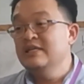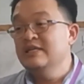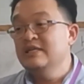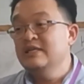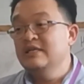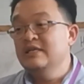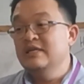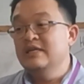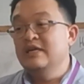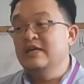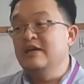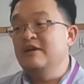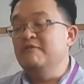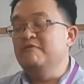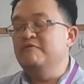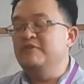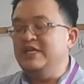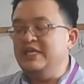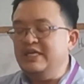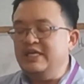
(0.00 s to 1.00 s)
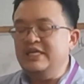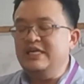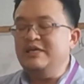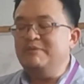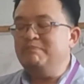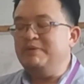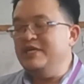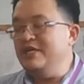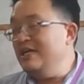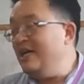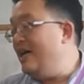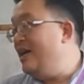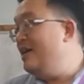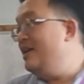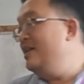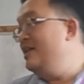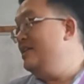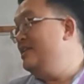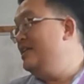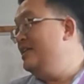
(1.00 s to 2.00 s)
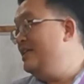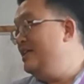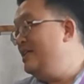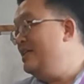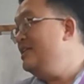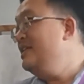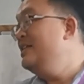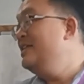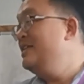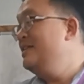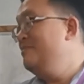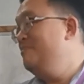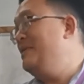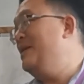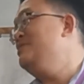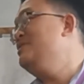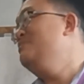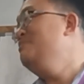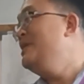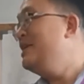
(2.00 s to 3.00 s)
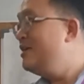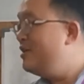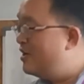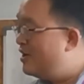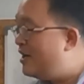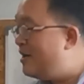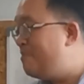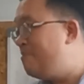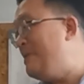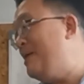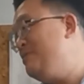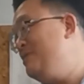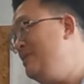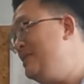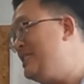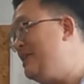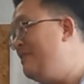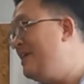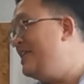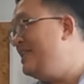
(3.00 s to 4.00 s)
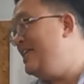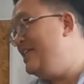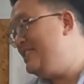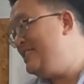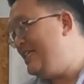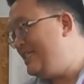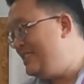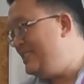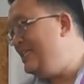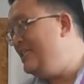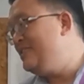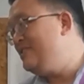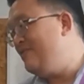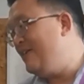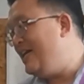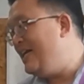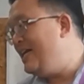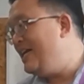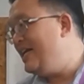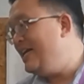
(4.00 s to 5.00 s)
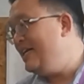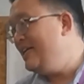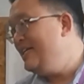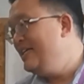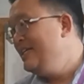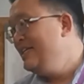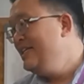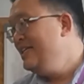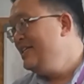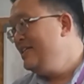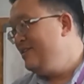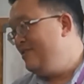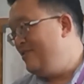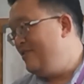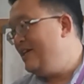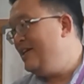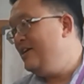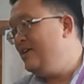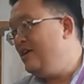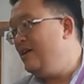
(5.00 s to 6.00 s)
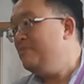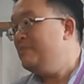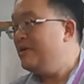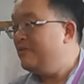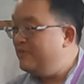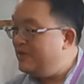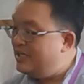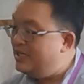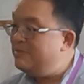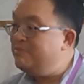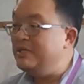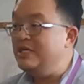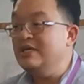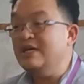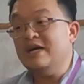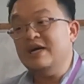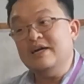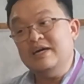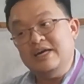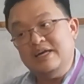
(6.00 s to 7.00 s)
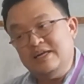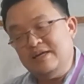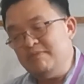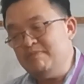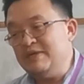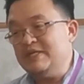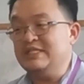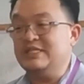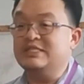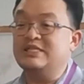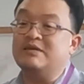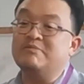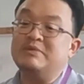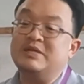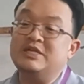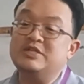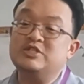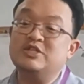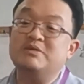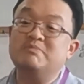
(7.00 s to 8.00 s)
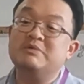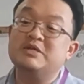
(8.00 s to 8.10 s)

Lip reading: BEPR and a pap smear. You know, pap smear someone in their 60s, right? Correct. Now, a BEPR and a breast examination.